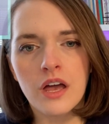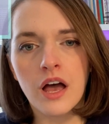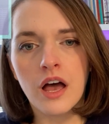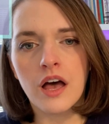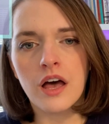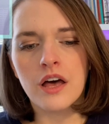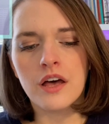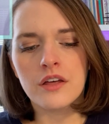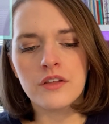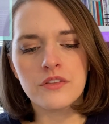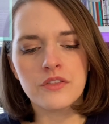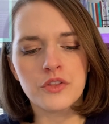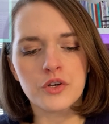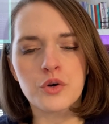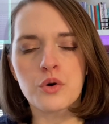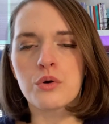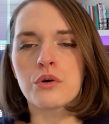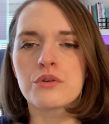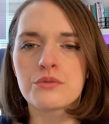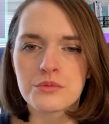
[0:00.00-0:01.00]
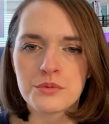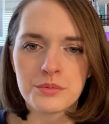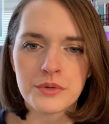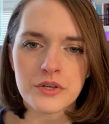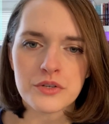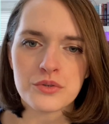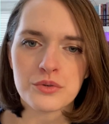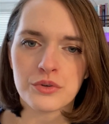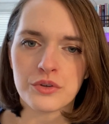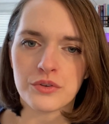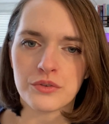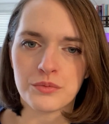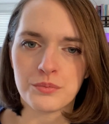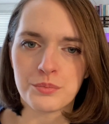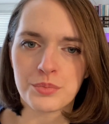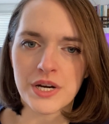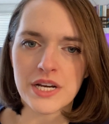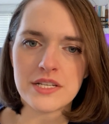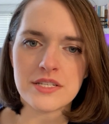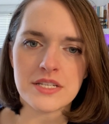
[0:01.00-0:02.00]
the core rulebook sort
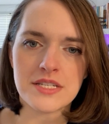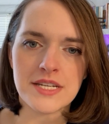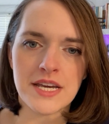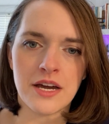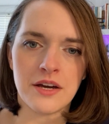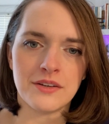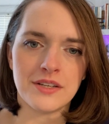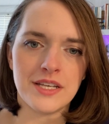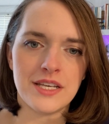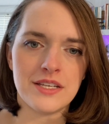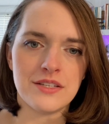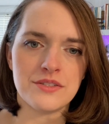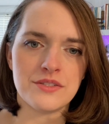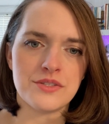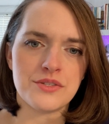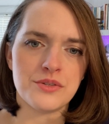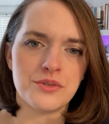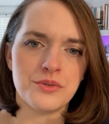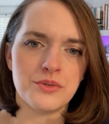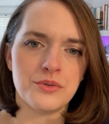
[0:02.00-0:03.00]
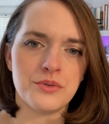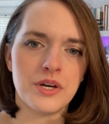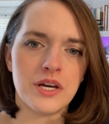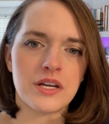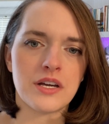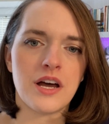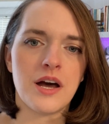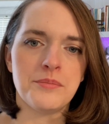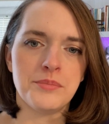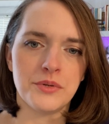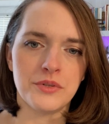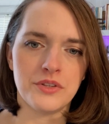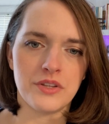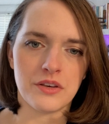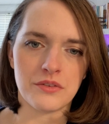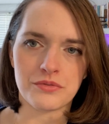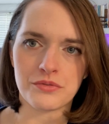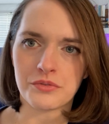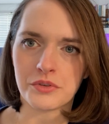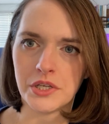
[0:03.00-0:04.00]
of breaks it down into a couple
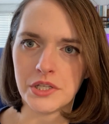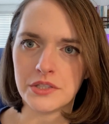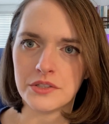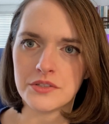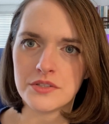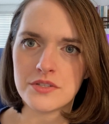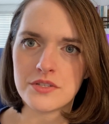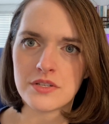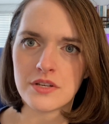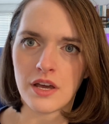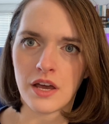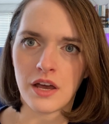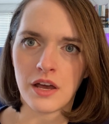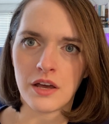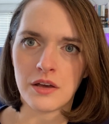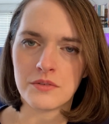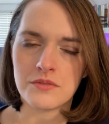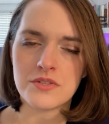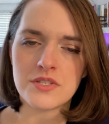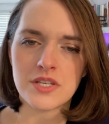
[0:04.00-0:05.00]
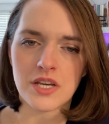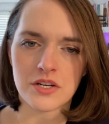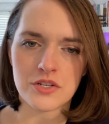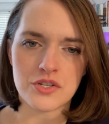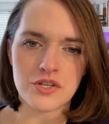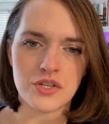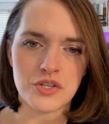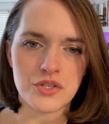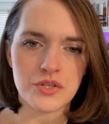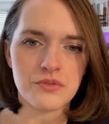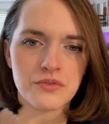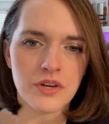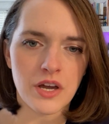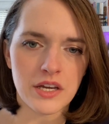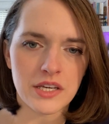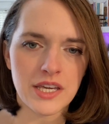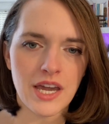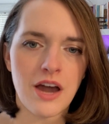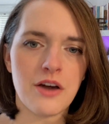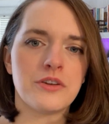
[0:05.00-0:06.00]
different sections. You've
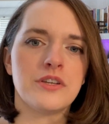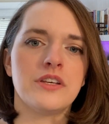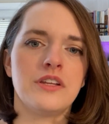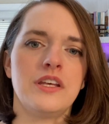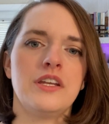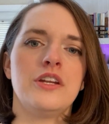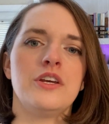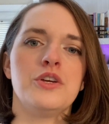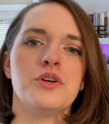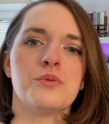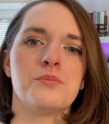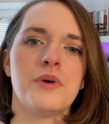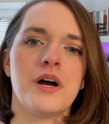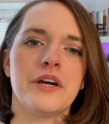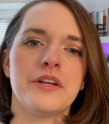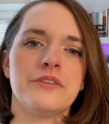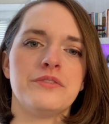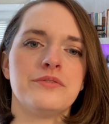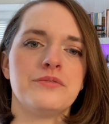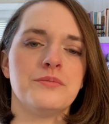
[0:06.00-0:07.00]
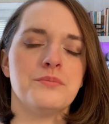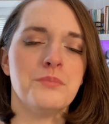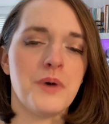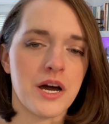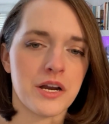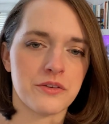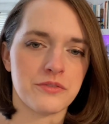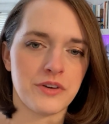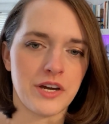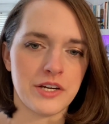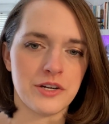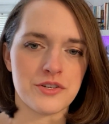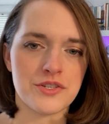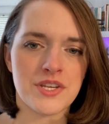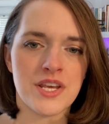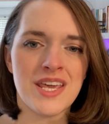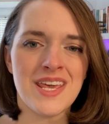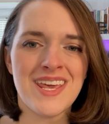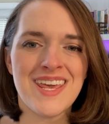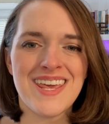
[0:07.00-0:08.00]
got calculating your
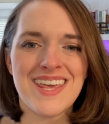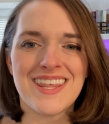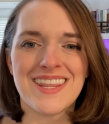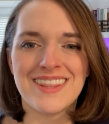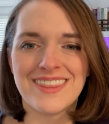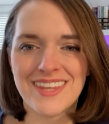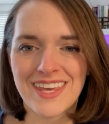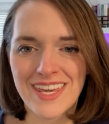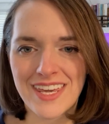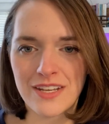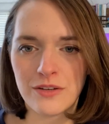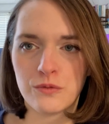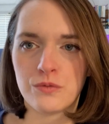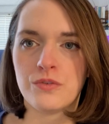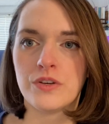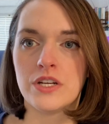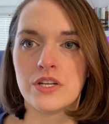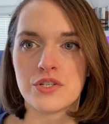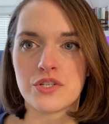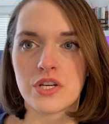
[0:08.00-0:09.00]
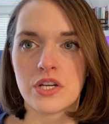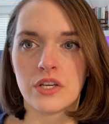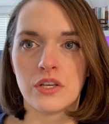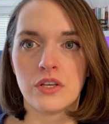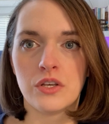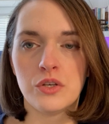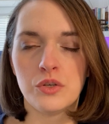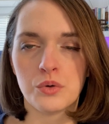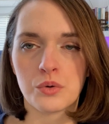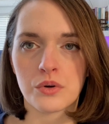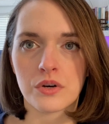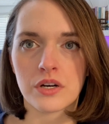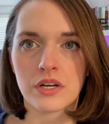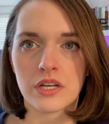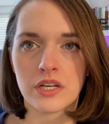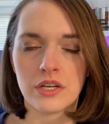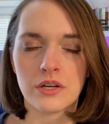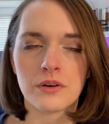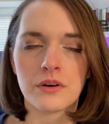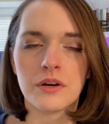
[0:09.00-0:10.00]
modifiers, then finishing your
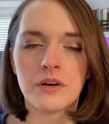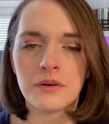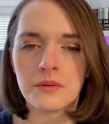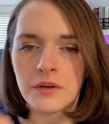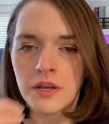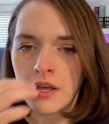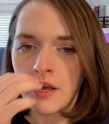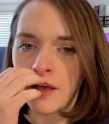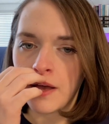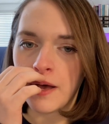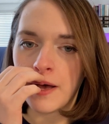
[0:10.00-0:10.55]
hero.